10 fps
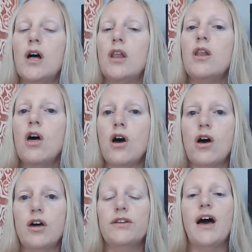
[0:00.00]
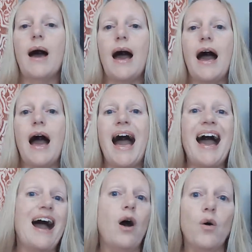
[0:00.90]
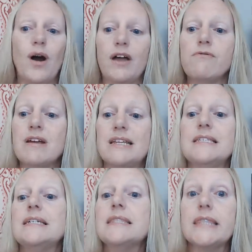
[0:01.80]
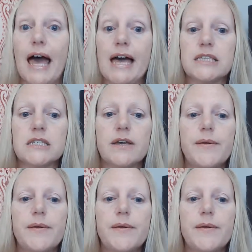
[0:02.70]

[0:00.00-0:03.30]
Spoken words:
learn how I really did that.